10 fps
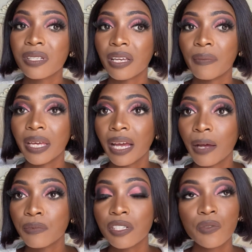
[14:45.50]

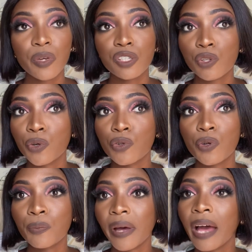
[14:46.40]
makeup, just make sure you
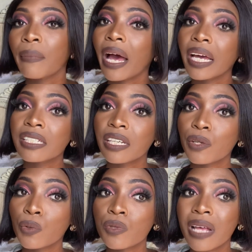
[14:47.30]
don't buy my
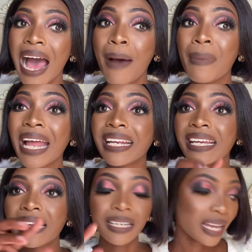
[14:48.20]
eyeshadows.
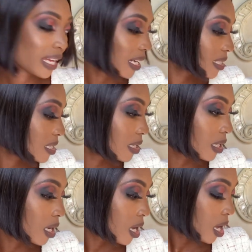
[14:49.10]
Like nothing.
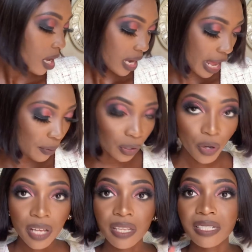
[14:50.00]
Like
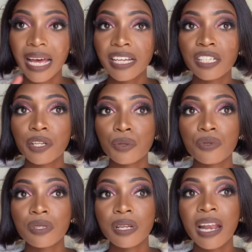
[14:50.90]
these
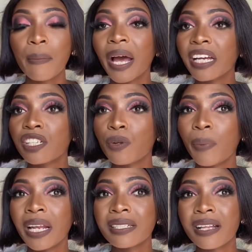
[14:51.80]
eyeshadows, my eyeshadow
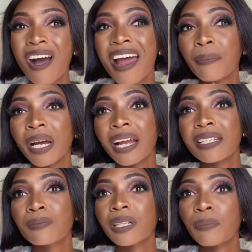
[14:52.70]
palettes and my
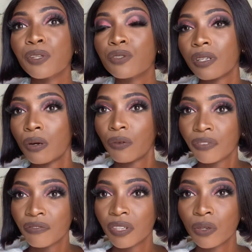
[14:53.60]
colors and
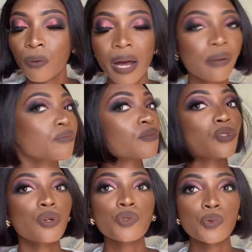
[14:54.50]
15 over.
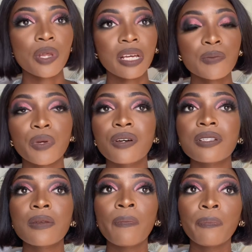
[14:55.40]
Don't do that,
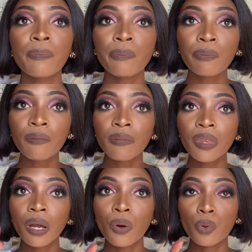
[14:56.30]
because
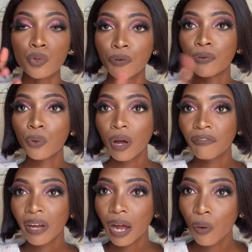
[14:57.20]
uzofuna
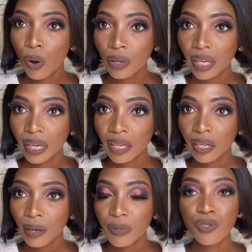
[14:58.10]
ukwafaka wonke
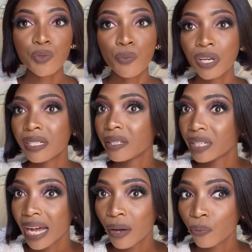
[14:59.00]
bese usibonisa
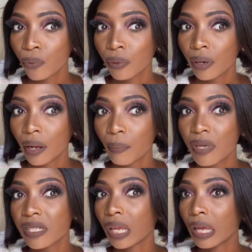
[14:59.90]
iclown
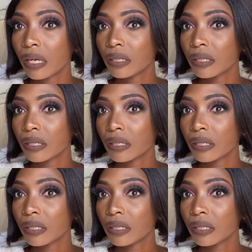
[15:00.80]
bese